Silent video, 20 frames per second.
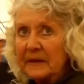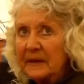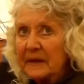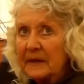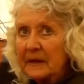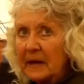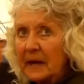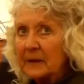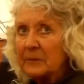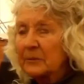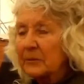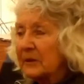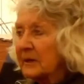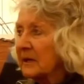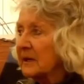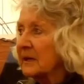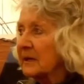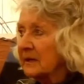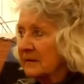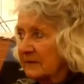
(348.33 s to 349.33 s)
Yeah, I
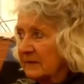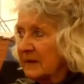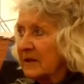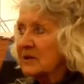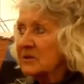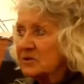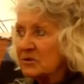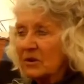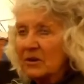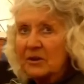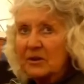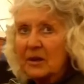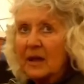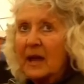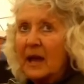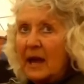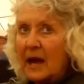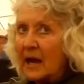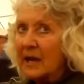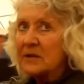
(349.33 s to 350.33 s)
really
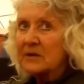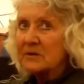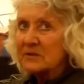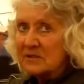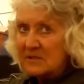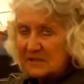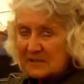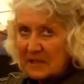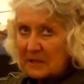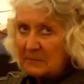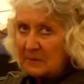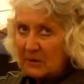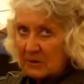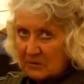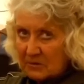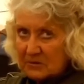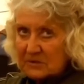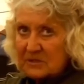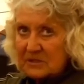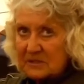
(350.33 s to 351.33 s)
I use this on
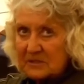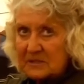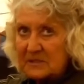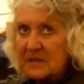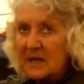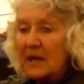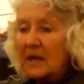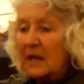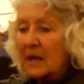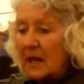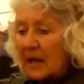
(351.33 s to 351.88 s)
my horses